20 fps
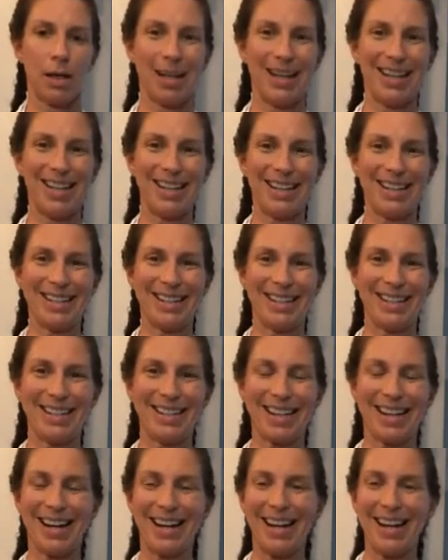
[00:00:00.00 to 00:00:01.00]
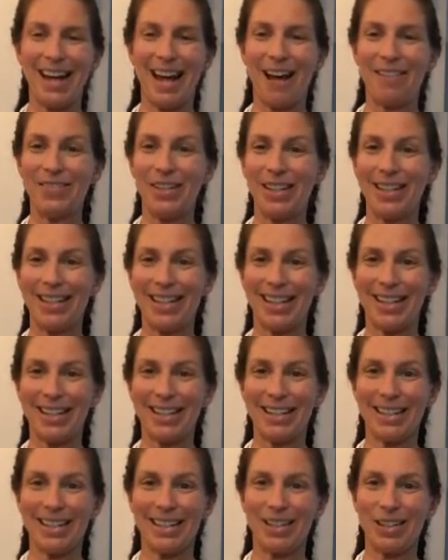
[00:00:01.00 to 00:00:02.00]
And I have an
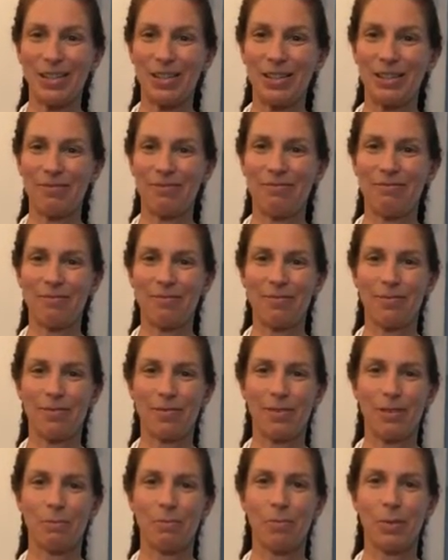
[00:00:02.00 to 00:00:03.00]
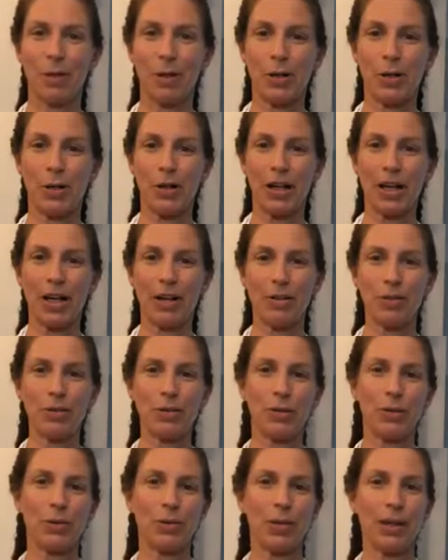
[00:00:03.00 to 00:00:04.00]
induction burner here,
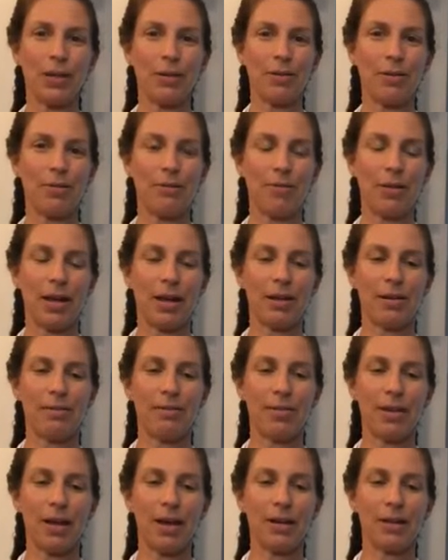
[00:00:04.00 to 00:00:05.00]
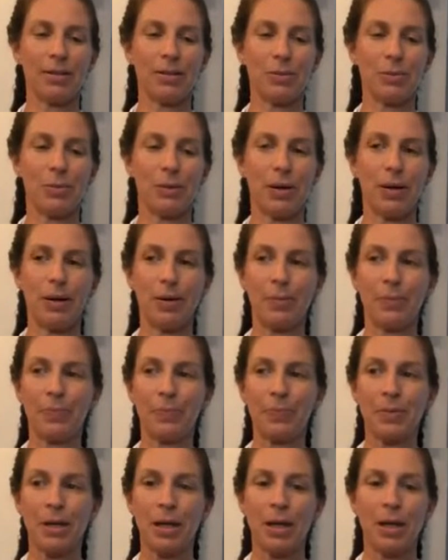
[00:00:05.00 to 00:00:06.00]
so you can hear the fan of that as well.
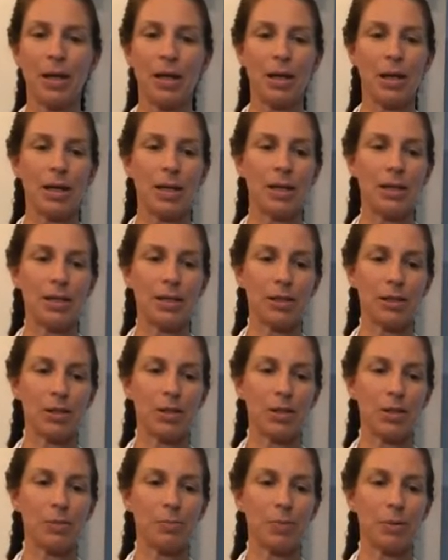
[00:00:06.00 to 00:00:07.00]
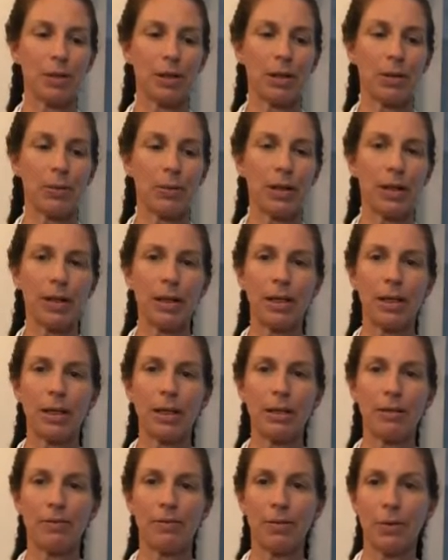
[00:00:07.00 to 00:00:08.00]
This cooks pretty
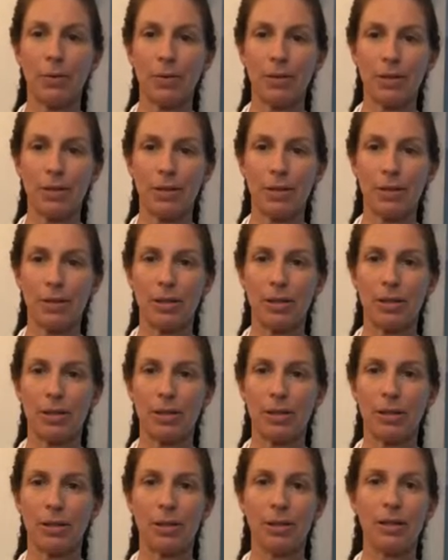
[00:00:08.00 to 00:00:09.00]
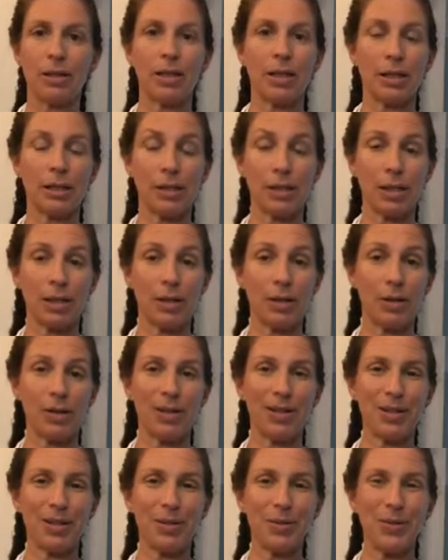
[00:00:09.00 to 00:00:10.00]
quickly. If yours doesn't
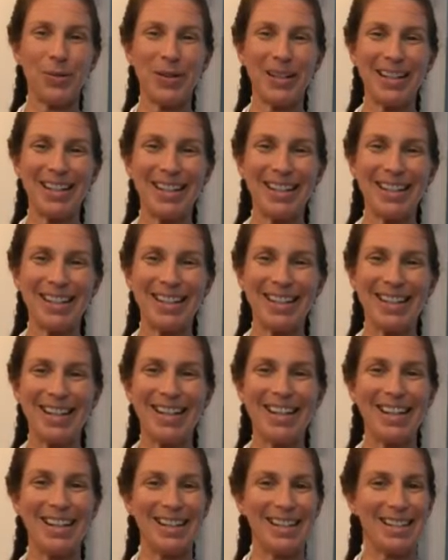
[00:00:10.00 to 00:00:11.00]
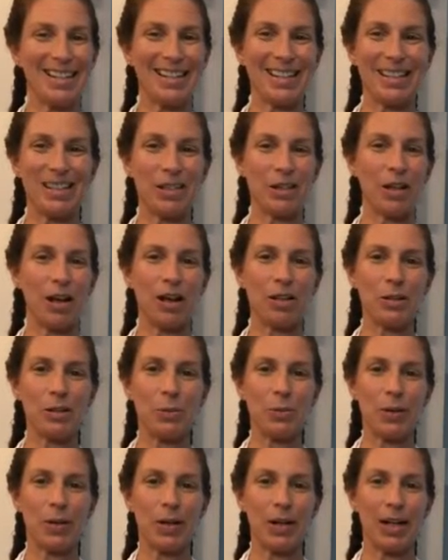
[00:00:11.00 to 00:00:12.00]
cook so quickly, it's not to
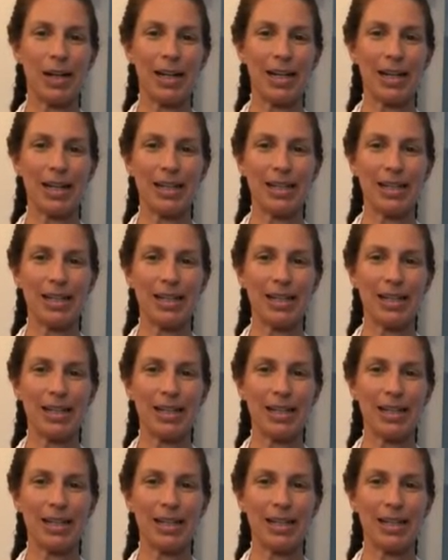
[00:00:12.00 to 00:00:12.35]
worry.